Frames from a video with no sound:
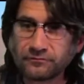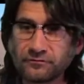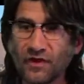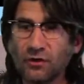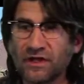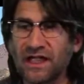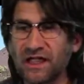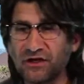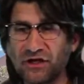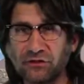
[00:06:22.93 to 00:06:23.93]
Okay,
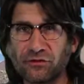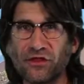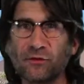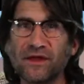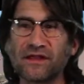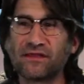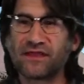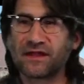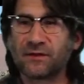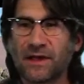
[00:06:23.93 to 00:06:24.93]
another thing we can
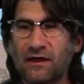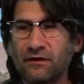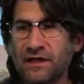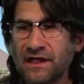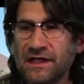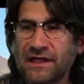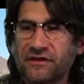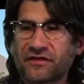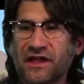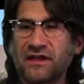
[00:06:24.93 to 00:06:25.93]
think about
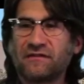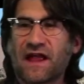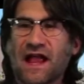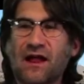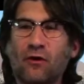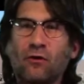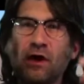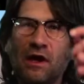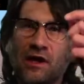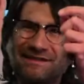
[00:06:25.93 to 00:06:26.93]
is kind of how
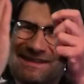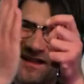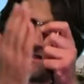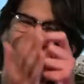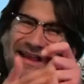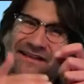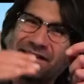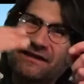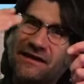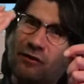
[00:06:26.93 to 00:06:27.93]

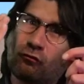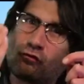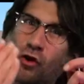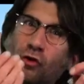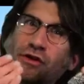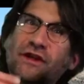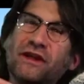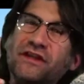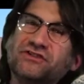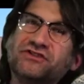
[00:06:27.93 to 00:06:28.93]
dissected and eroded
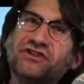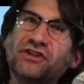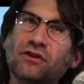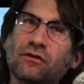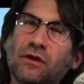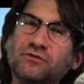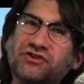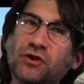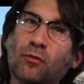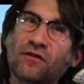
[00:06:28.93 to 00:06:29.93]
a
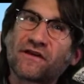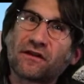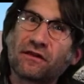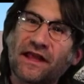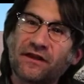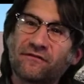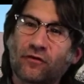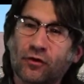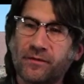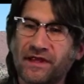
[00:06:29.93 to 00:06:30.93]
geomorphic
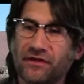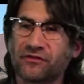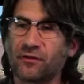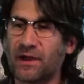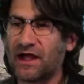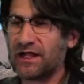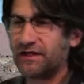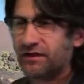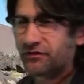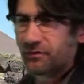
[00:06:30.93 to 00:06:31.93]
landform is. So behind
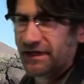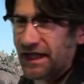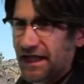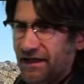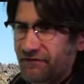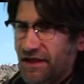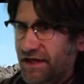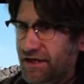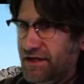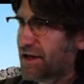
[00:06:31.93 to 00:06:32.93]
us, we have
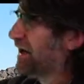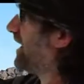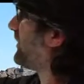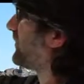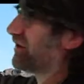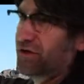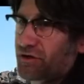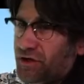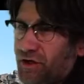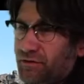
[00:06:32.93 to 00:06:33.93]
a cinder
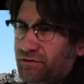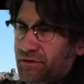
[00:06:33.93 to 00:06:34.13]
cone.